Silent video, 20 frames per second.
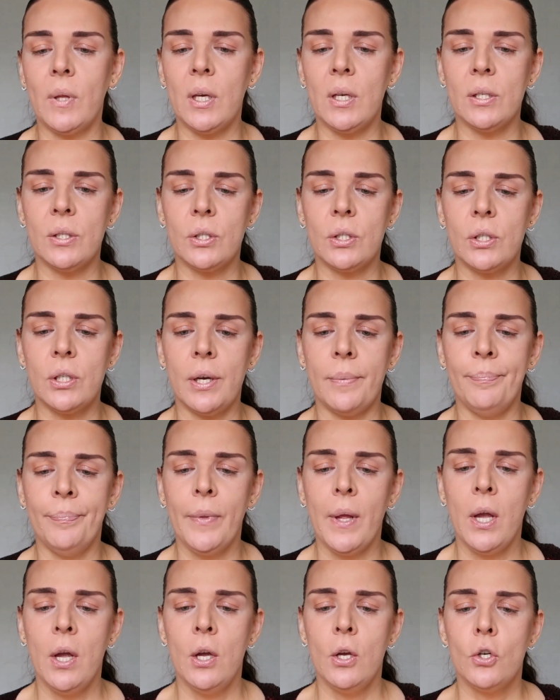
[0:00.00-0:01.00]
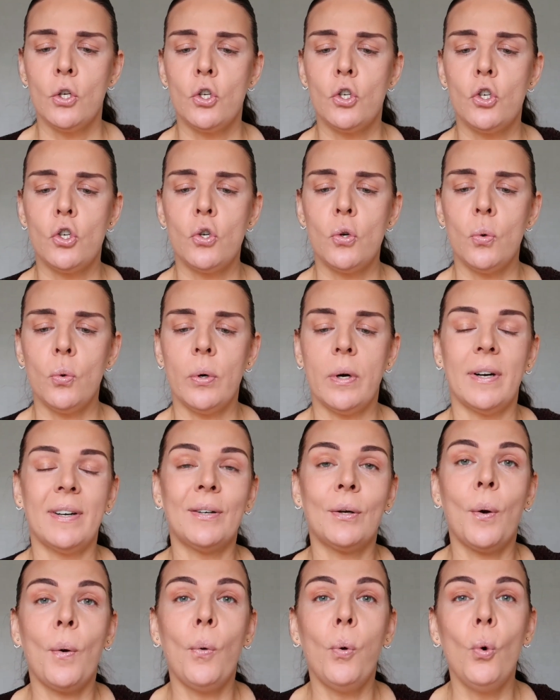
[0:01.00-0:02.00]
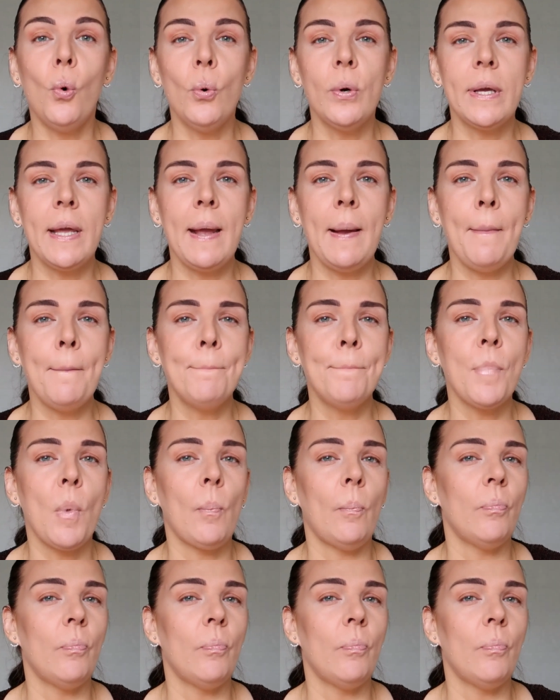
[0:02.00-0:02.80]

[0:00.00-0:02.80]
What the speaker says: it's a sugar cookie.